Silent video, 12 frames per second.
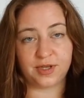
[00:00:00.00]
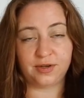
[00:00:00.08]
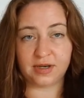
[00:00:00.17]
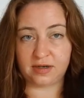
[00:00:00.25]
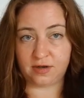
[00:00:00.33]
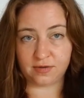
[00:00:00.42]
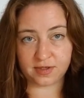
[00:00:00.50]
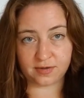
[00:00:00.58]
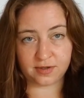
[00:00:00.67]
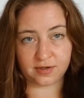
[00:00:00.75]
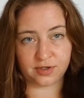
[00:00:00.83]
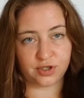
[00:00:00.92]
But you can
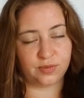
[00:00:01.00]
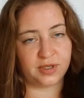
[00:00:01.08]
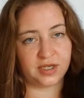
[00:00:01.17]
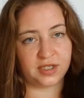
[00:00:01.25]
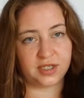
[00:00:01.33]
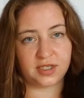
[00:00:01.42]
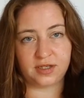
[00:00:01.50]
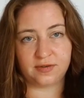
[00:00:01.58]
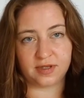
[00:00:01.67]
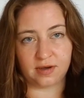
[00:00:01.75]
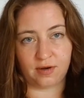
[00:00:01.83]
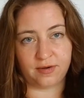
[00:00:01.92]
also learn German just
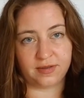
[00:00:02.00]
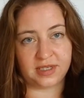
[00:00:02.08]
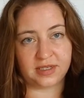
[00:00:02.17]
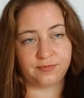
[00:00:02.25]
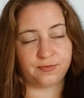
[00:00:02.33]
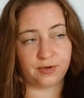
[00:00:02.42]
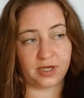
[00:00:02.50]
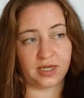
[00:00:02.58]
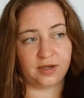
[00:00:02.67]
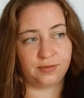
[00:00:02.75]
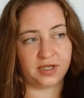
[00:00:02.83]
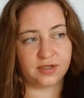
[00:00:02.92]
using all these
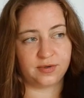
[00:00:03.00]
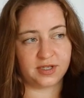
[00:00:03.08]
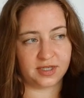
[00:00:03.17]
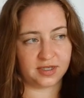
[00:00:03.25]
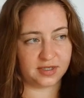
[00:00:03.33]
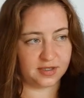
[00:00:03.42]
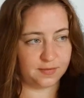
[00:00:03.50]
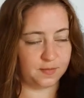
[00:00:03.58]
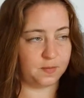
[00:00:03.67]
free resources.